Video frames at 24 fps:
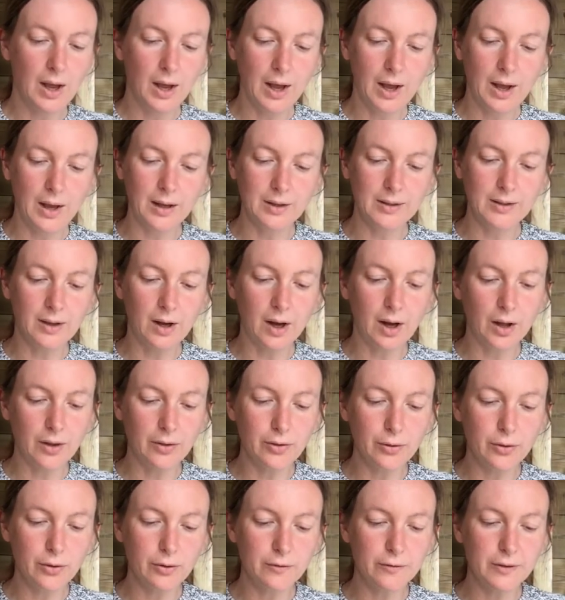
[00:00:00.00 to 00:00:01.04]
And our
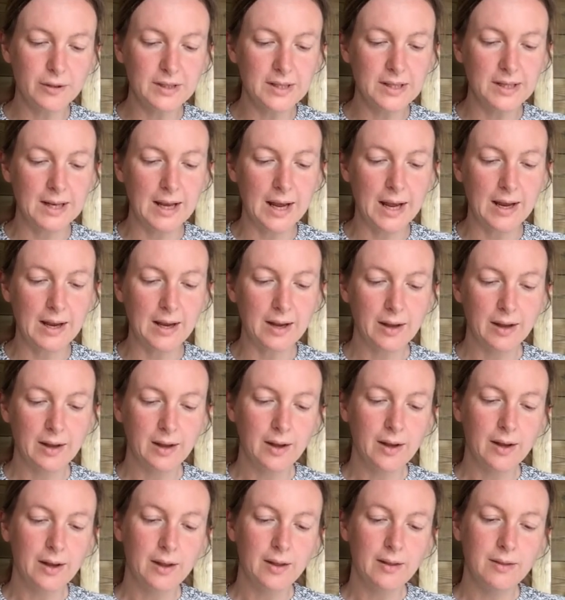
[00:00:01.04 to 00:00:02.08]
thought for today,
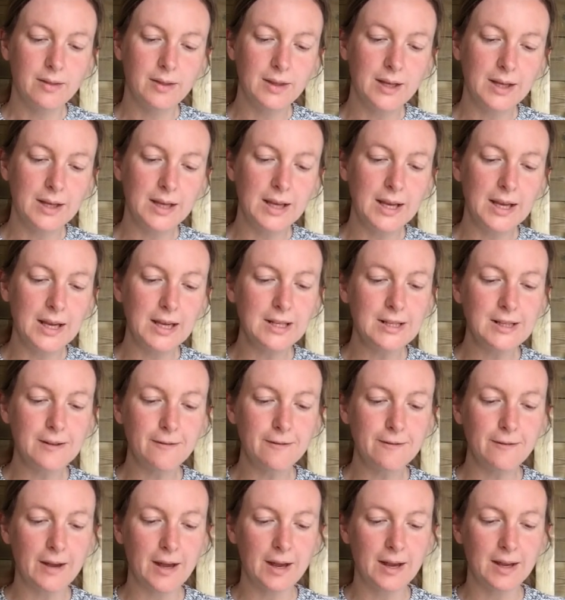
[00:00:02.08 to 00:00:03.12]
the key to
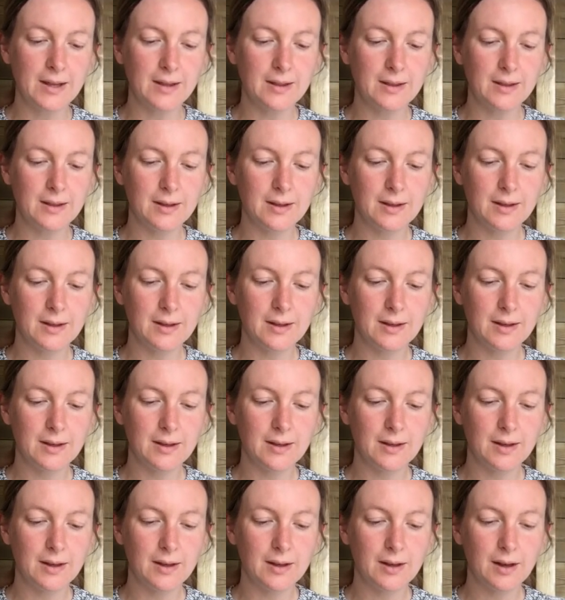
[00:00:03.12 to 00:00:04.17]
faith
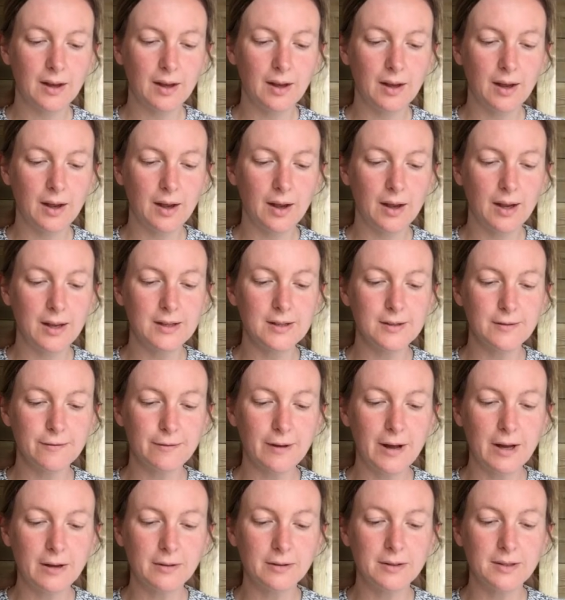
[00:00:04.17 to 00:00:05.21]
is
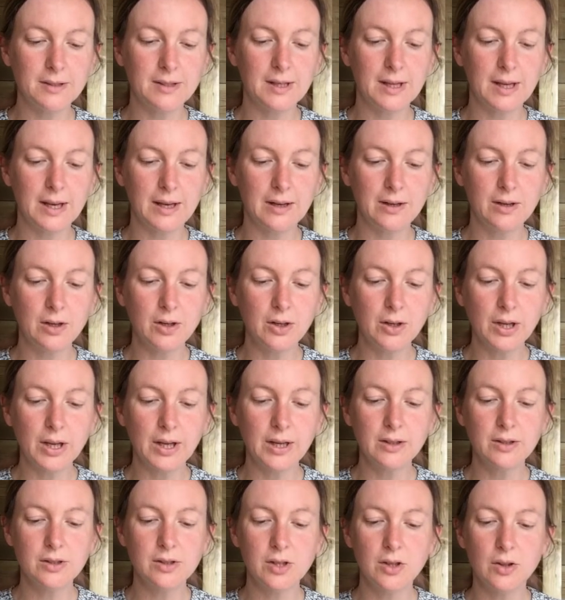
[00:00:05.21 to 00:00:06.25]
found in
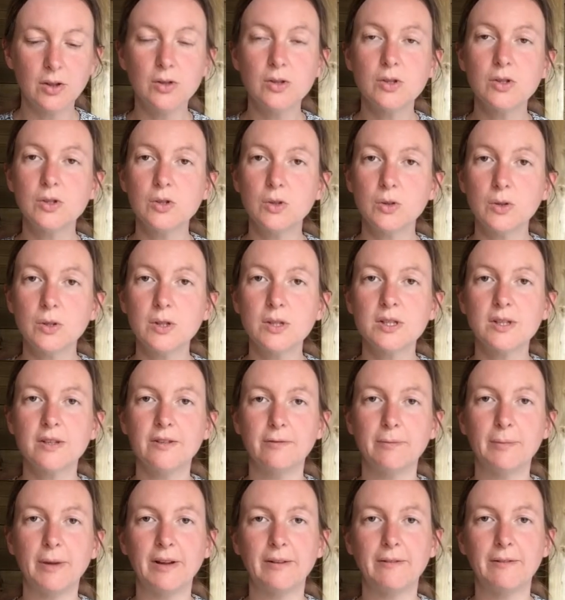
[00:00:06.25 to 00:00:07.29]
looking to the source
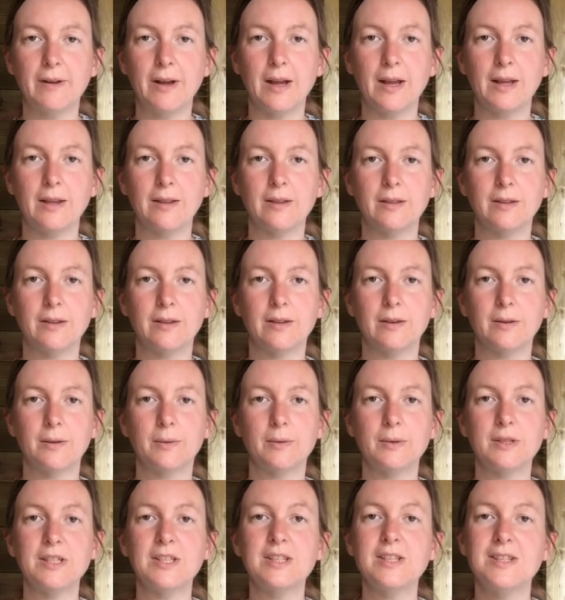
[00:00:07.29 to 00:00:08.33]
of my faith,
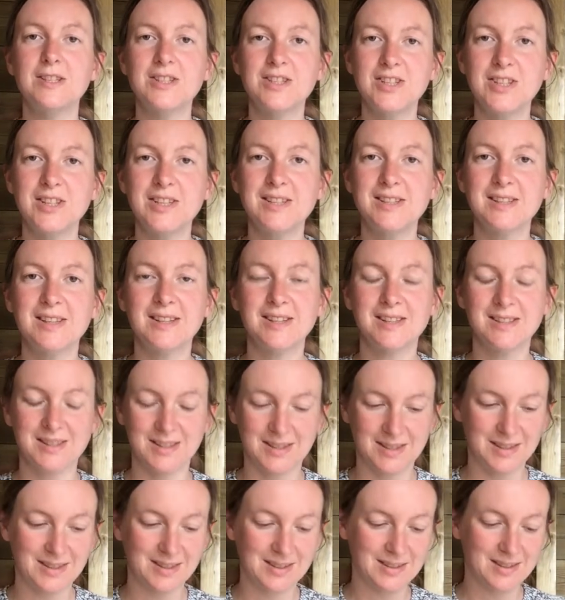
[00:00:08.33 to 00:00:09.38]
which is
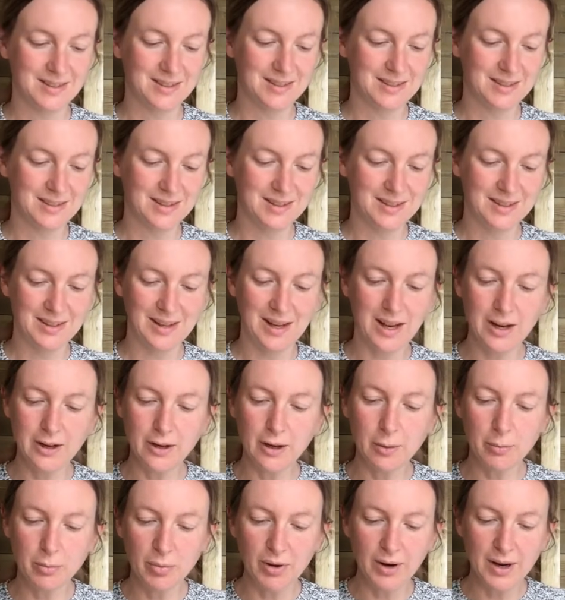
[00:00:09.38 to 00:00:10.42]
Jesus. And
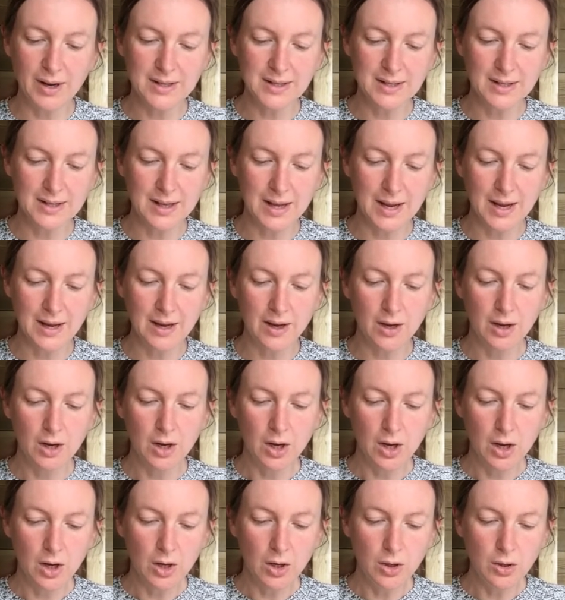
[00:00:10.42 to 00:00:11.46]
our prayer today,
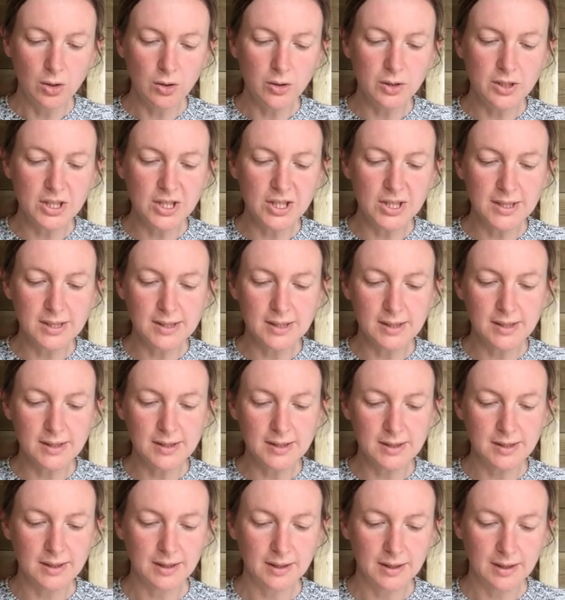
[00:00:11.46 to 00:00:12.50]
Lord
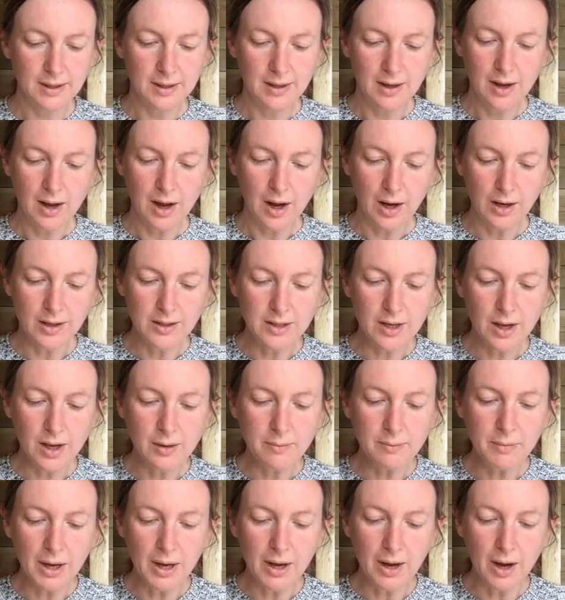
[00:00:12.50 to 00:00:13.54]
Jesus, I
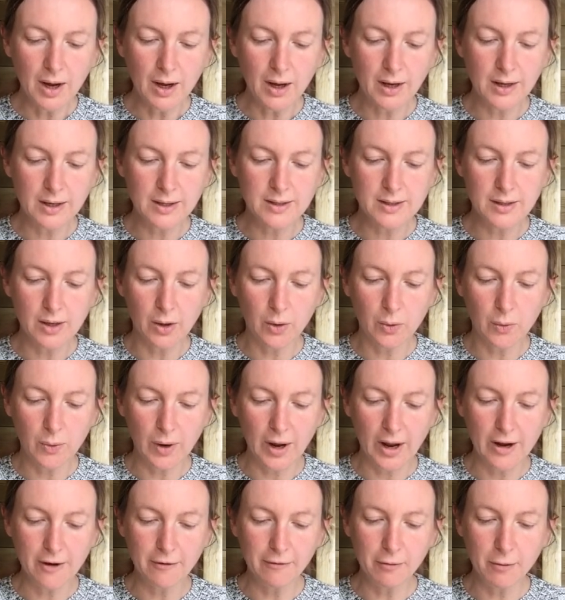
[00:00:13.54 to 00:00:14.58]
turn my eyes
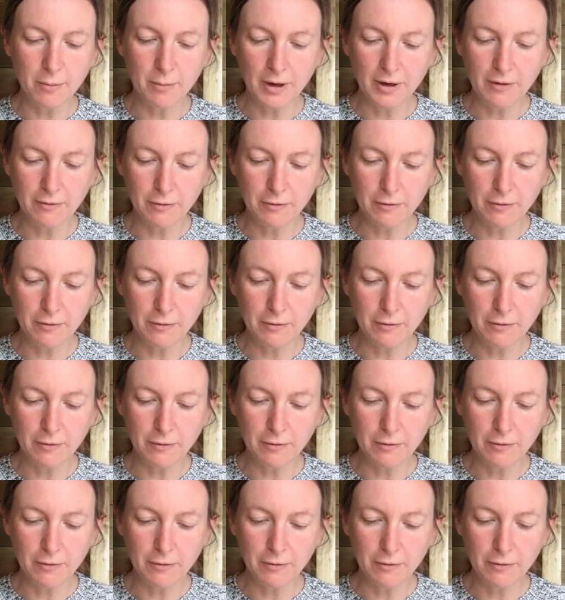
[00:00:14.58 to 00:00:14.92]
away from my